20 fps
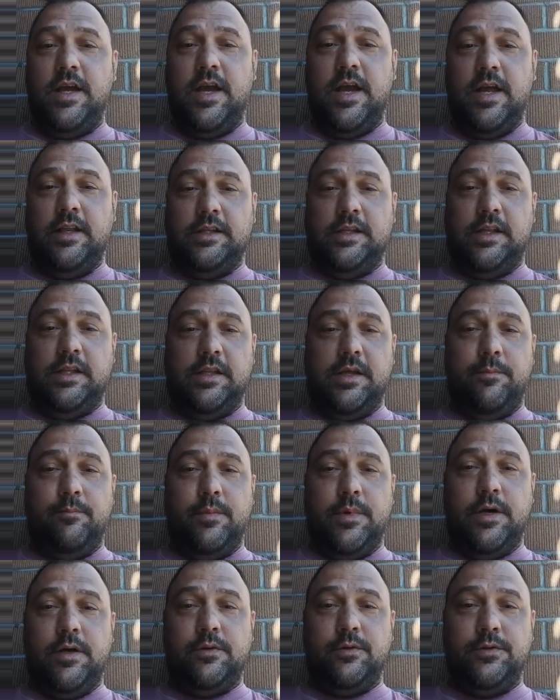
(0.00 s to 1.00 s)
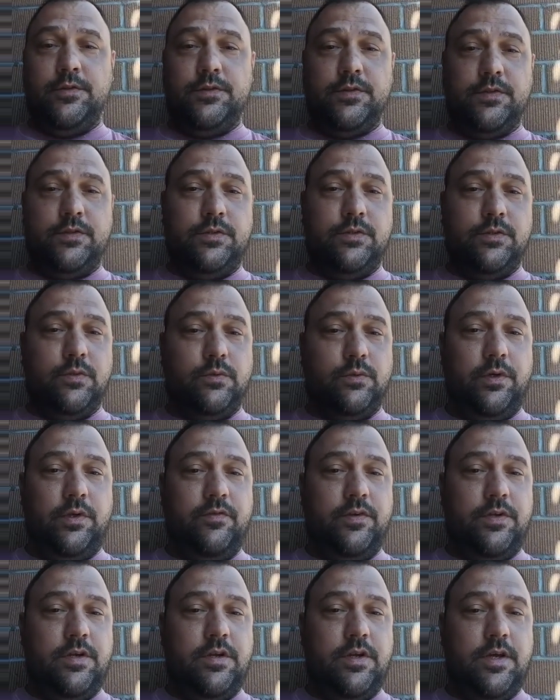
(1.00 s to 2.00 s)
LLM models or
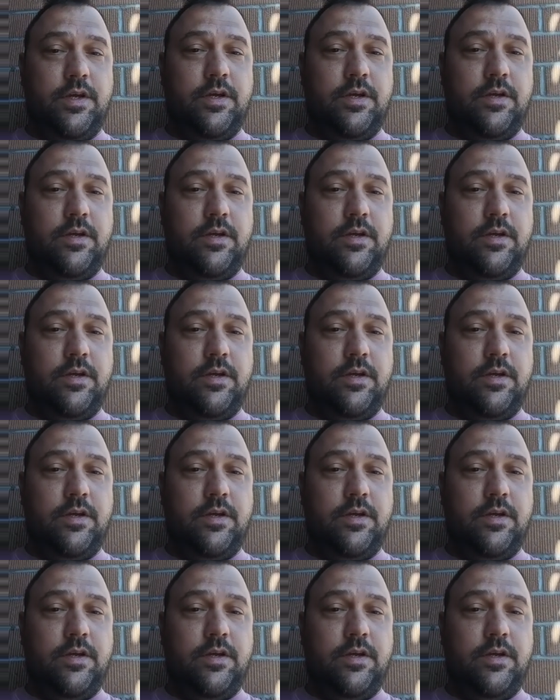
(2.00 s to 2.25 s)
even